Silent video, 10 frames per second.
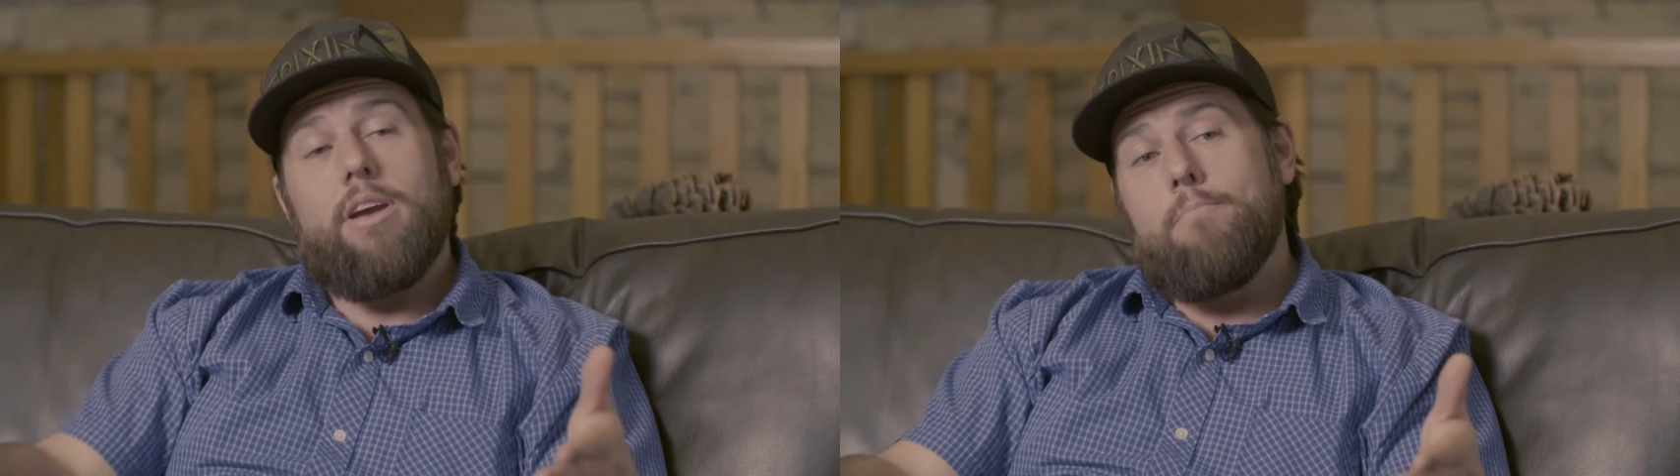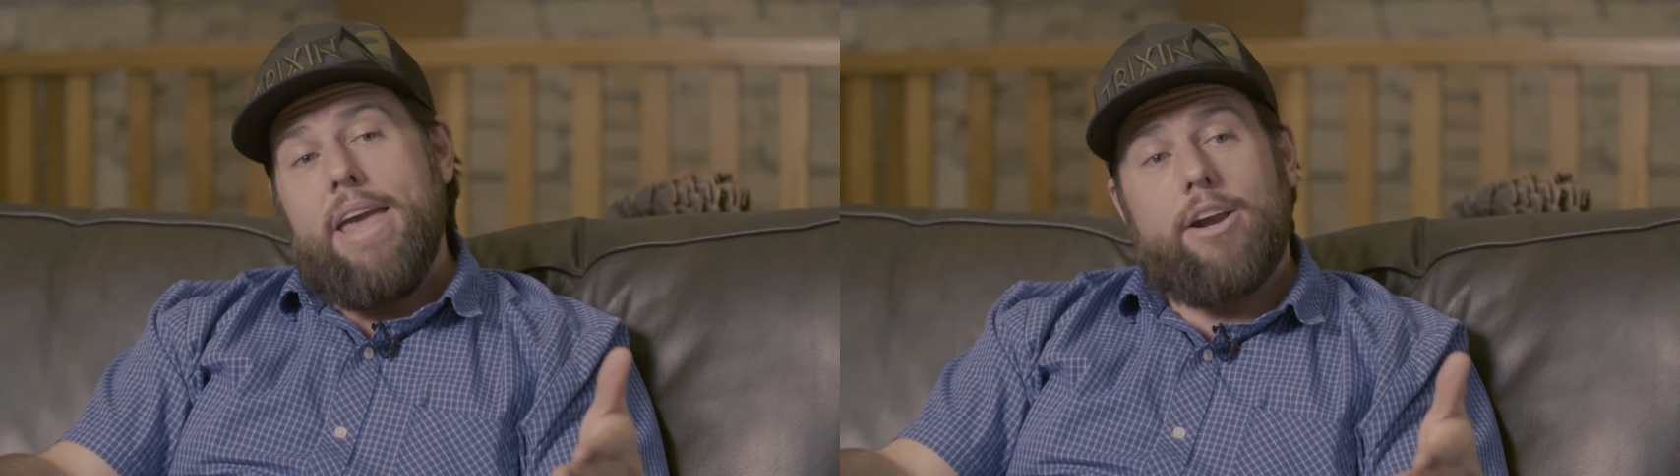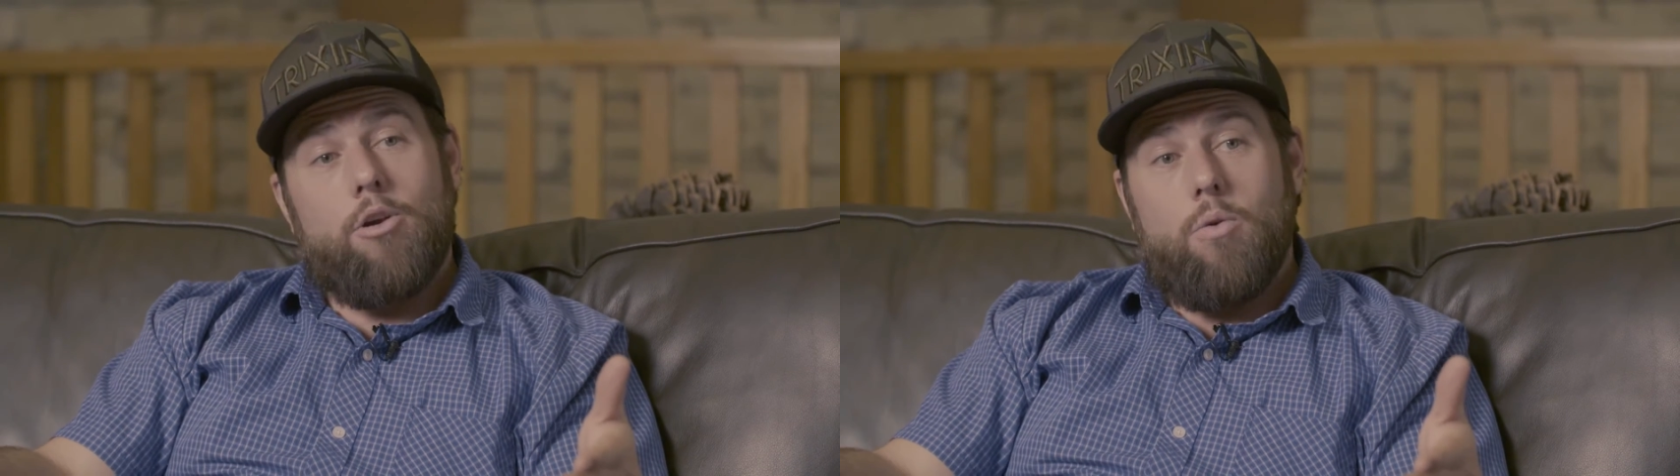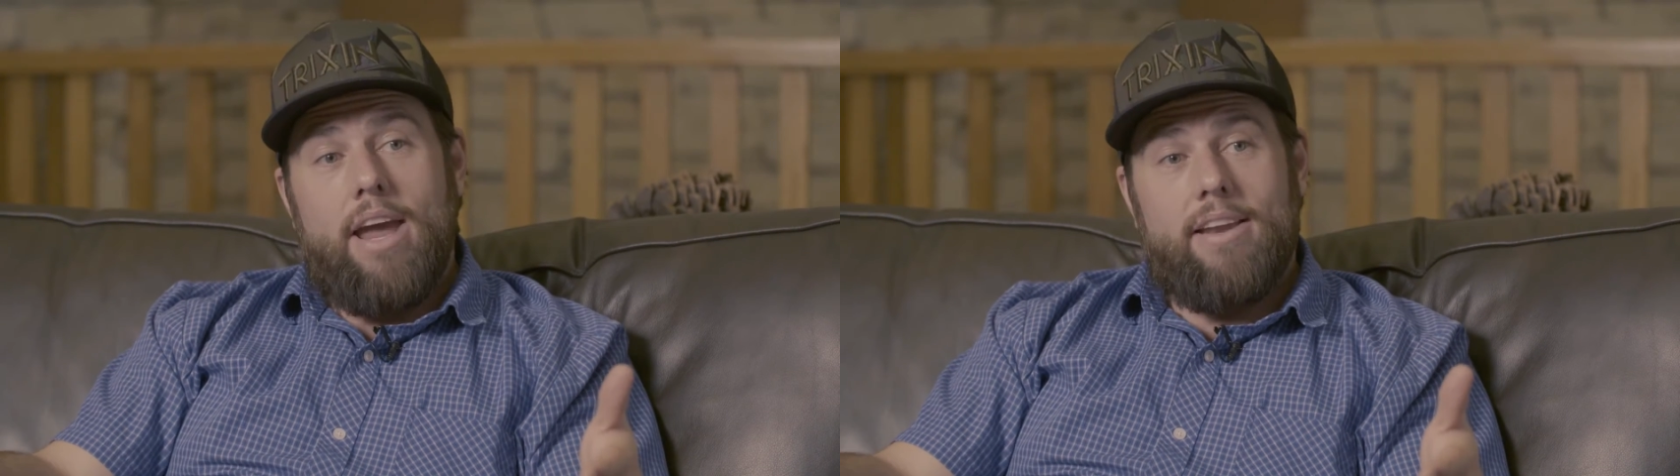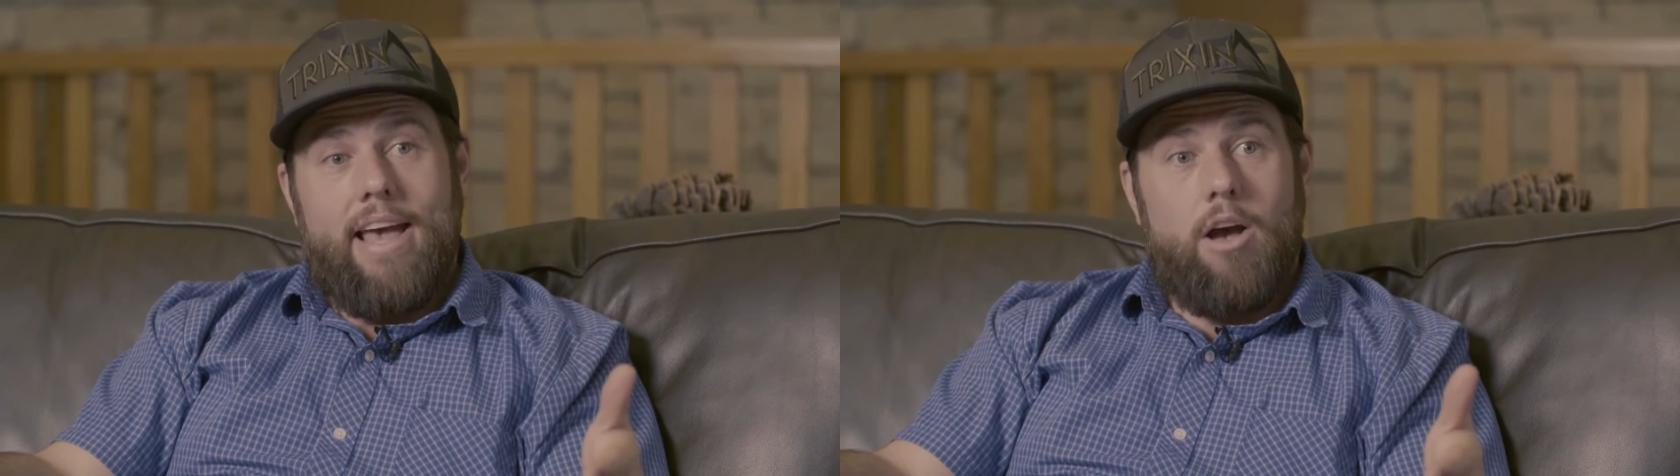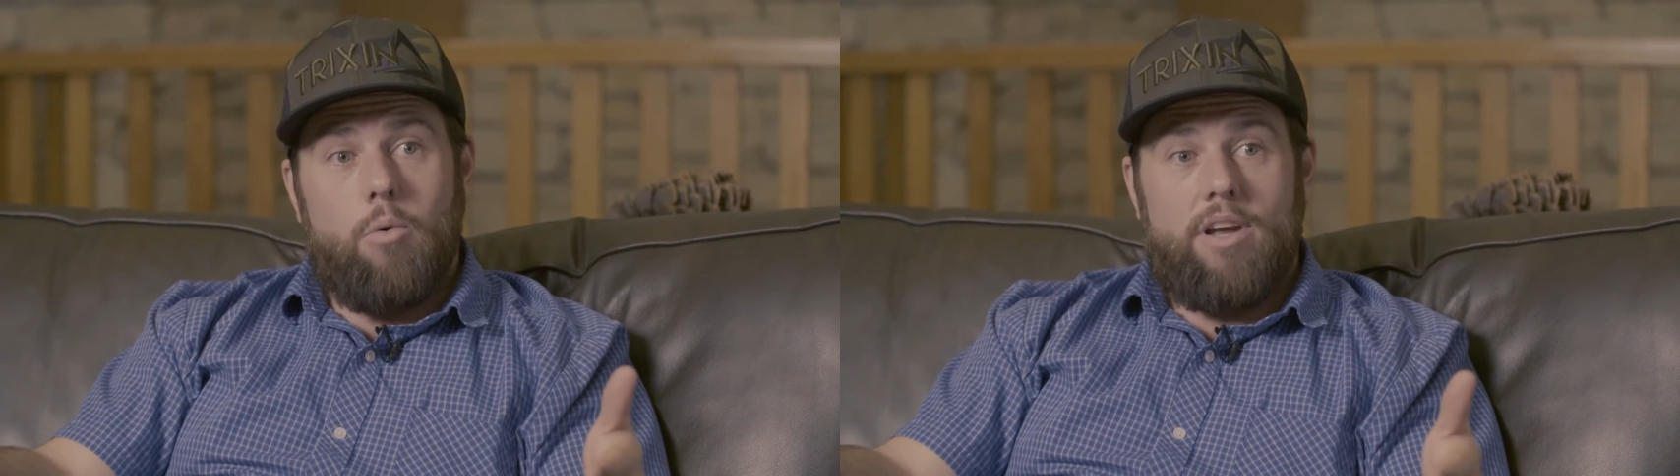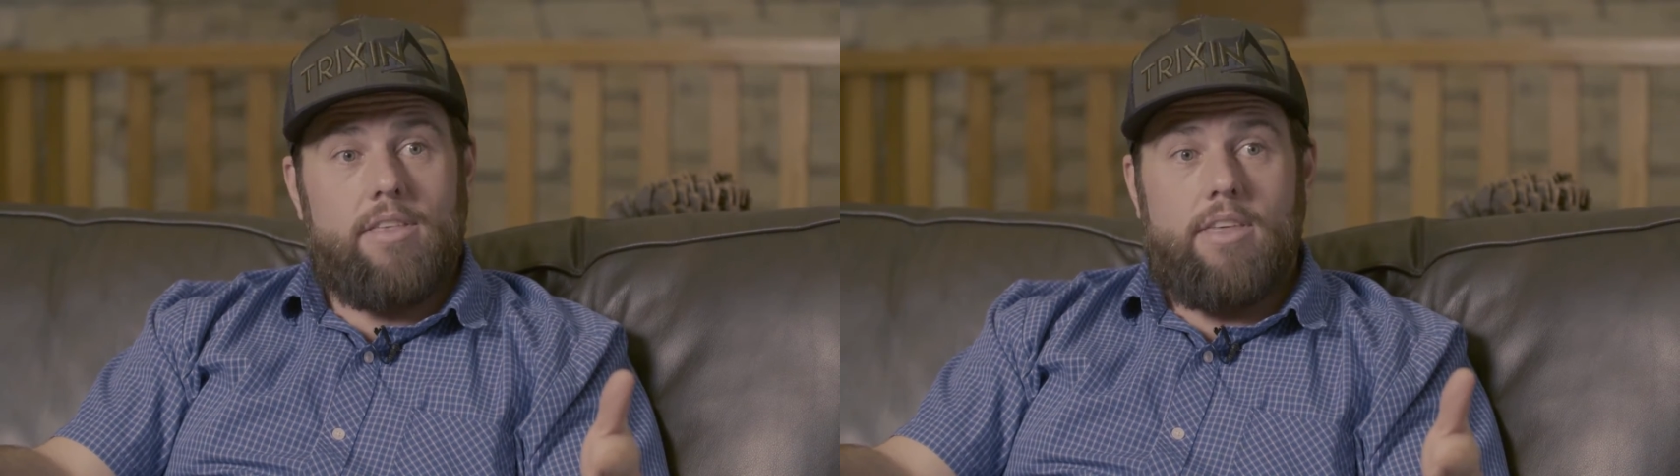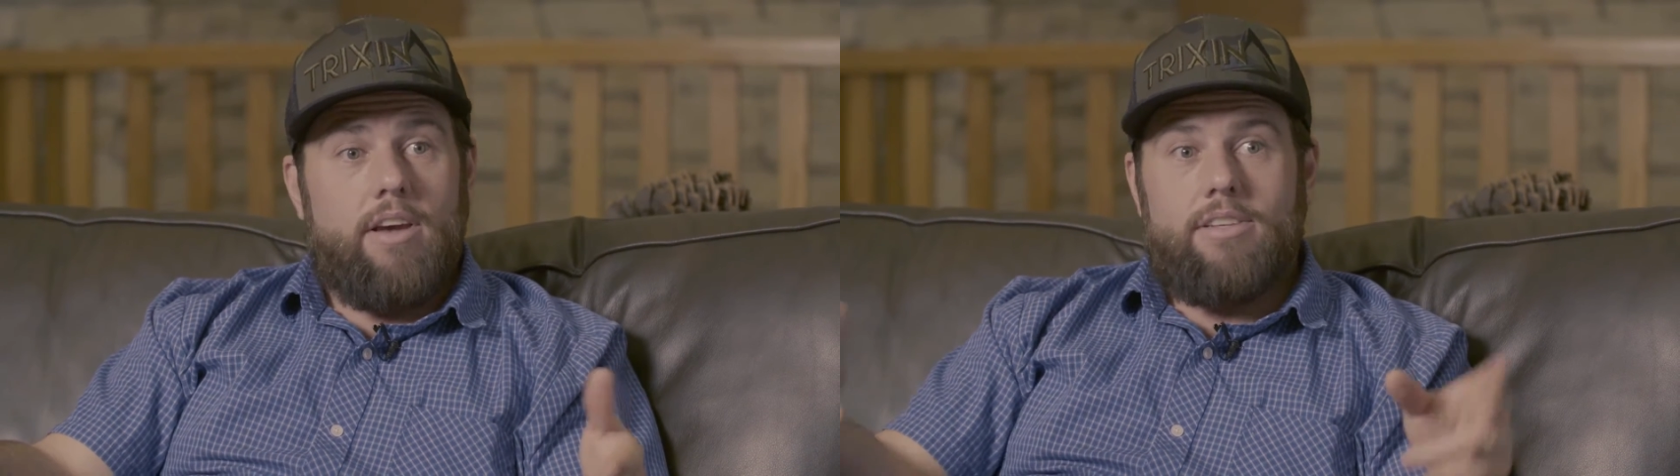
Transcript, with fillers: at Maker right now with